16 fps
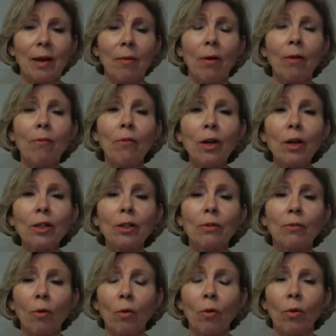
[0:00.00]
Well, first
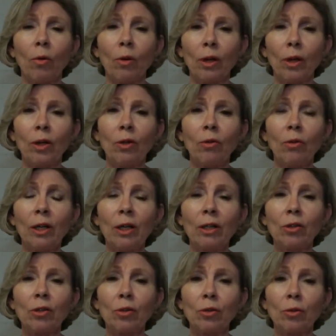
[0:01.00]
of all, you
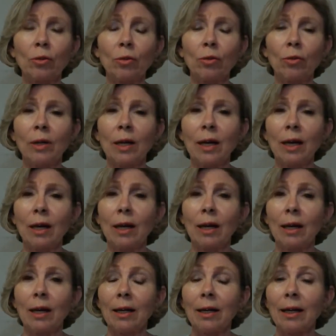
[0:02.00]
need to
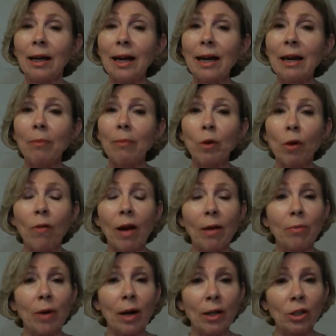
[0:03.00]
clean up your
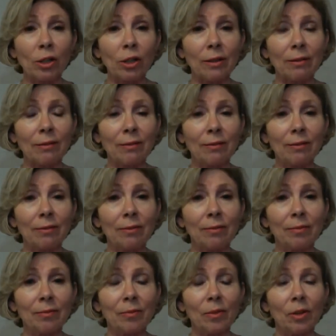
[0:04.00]
vibration,
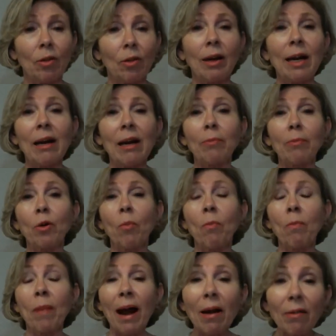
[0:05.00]
to clean up your
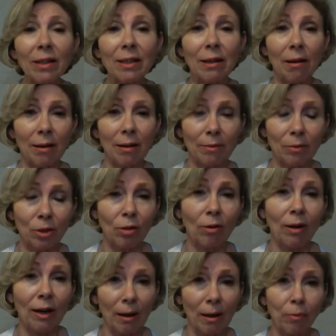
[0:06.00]
paradigms, to
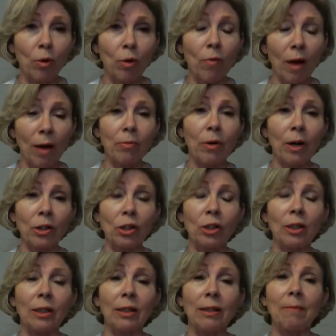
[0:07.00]
clean up your
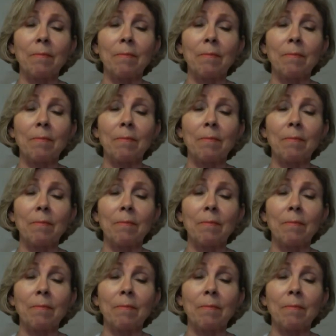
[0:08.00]
vibration.